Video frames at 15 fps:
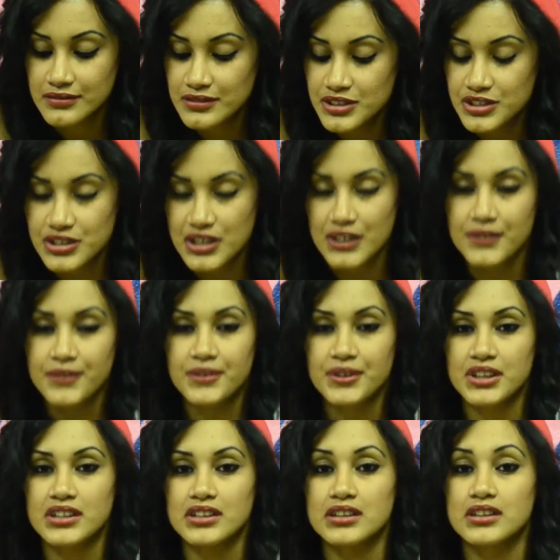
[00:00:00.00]
Sugar
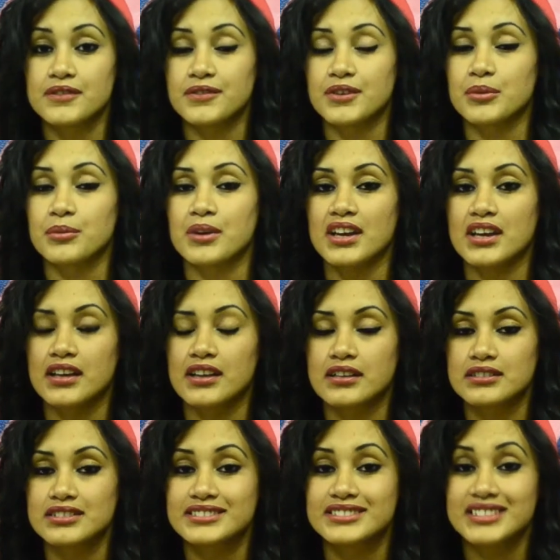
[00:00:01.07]
Free, Infrared,
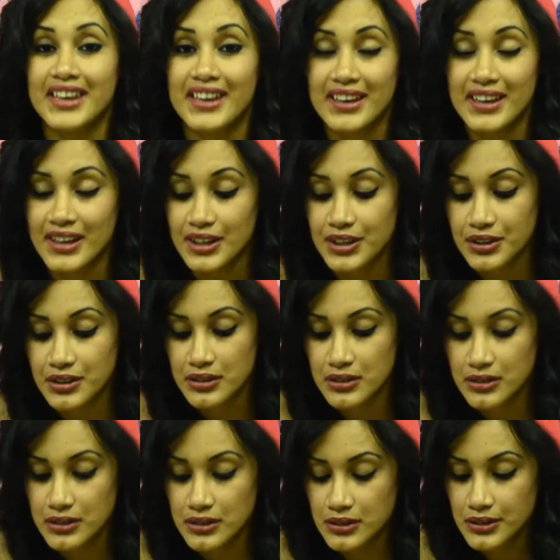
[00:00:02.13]
Ted,
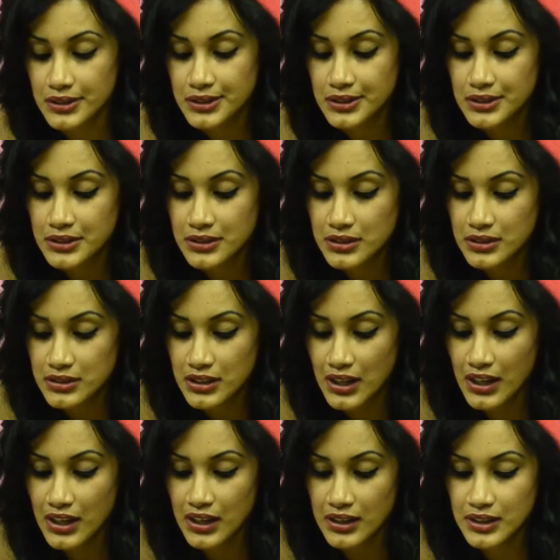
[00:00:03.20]

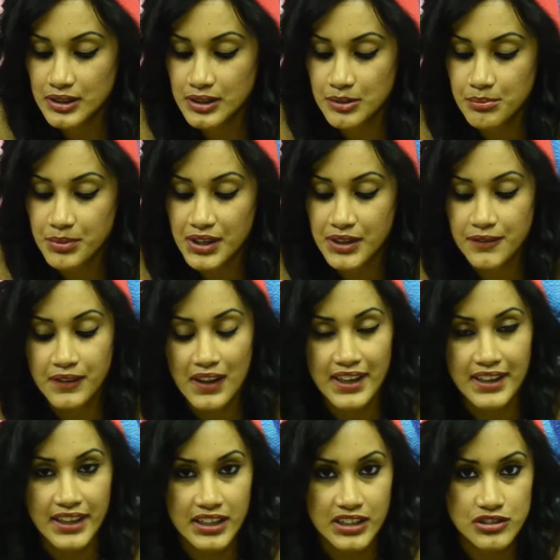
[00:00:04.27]
Butterfly
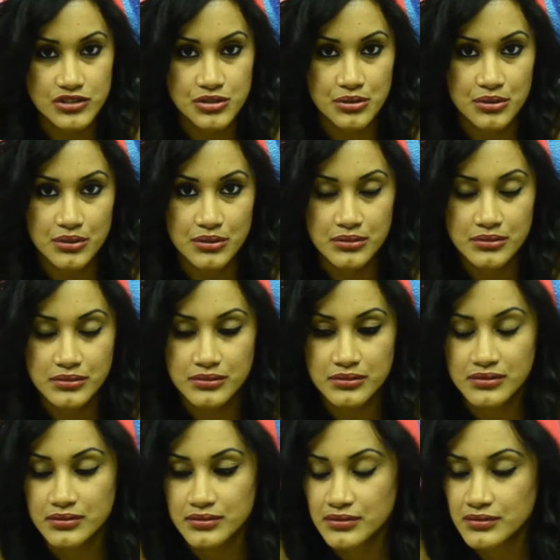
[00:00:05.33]
Angel,
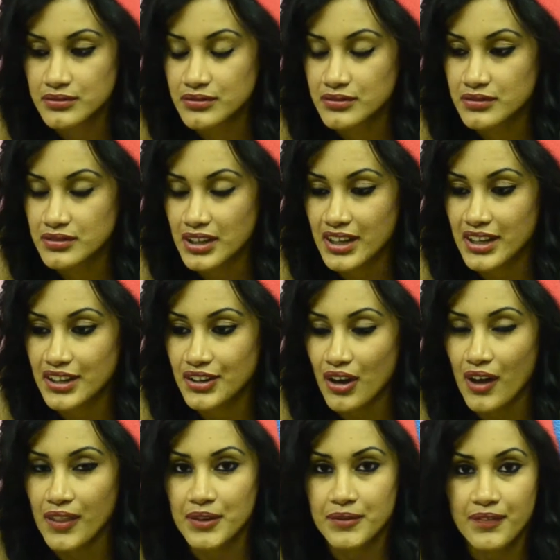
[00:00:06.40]
and
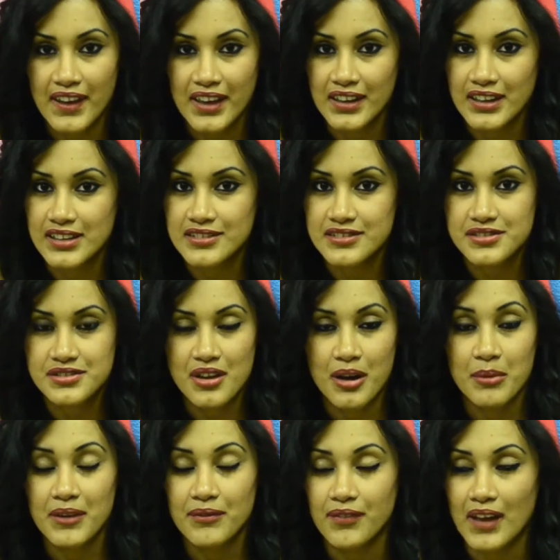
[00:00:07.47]
all the fans, all
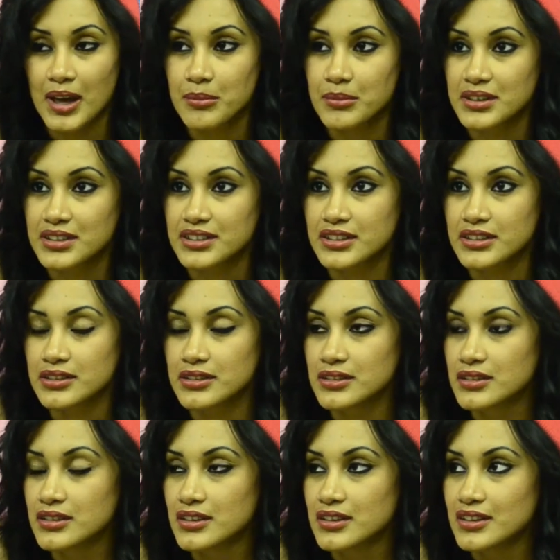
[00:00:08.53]
my family,
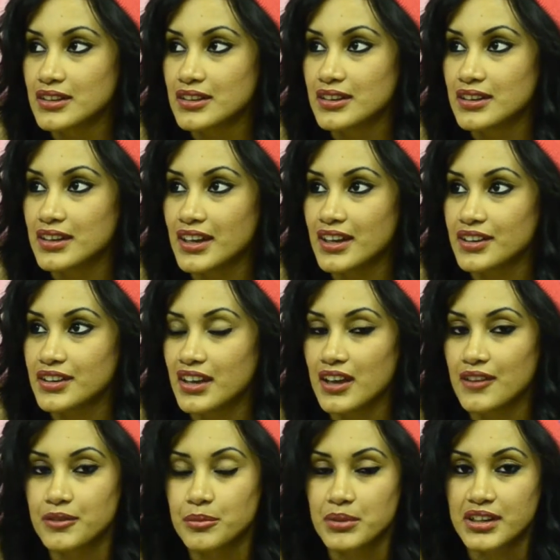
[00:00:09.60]
and
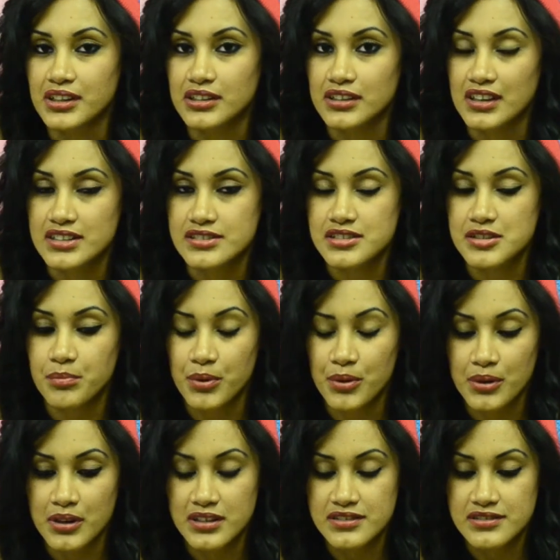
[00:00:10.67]
everybody that
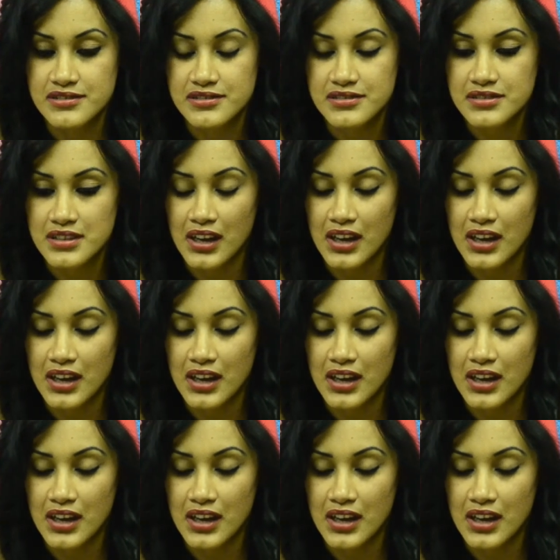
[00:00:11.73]
supports